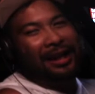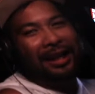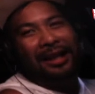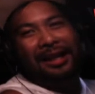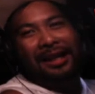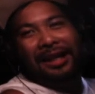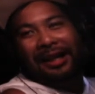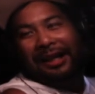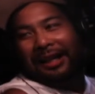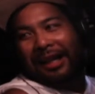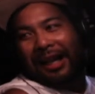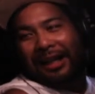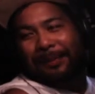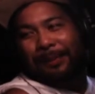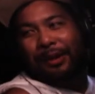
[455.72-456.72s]
that,
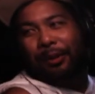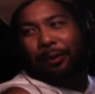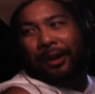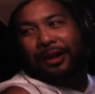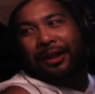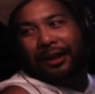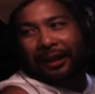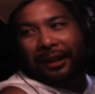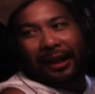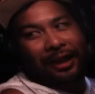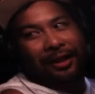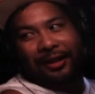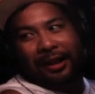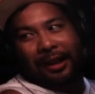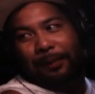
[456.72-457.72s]
I spent the rest of the
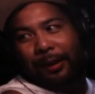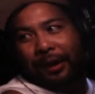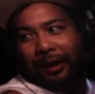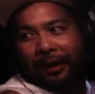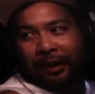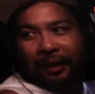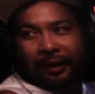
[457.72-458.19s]
day sleeping.